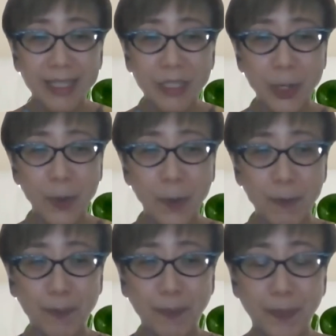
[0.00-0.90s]
So,
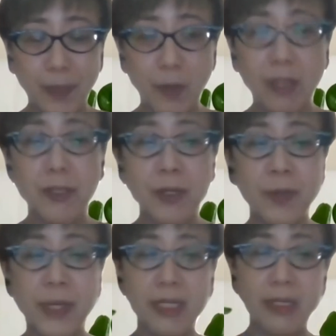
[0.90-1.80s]
you know
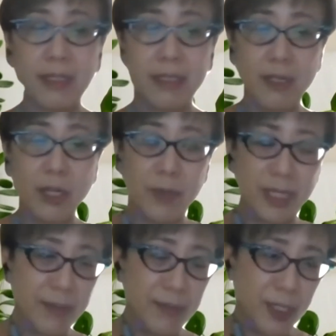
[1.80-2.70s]
where the Lord
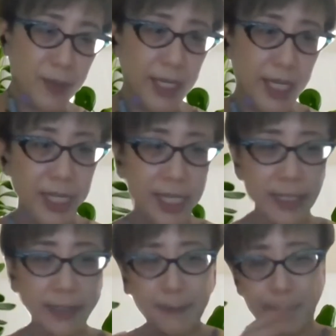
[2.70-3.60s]
wanted me to be in.
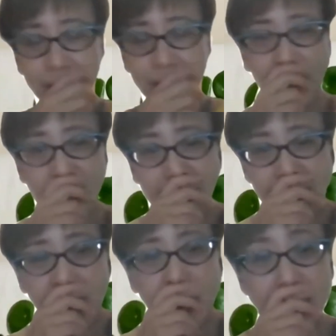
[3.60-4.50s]

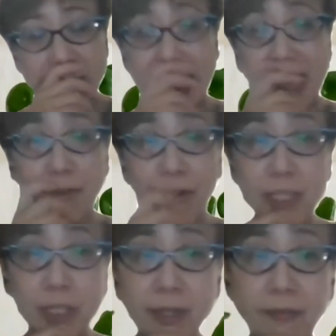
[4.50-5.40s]
So the year I
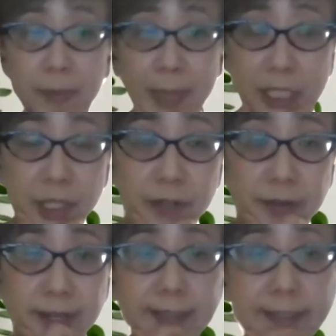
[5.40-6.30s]
graduated from engineering,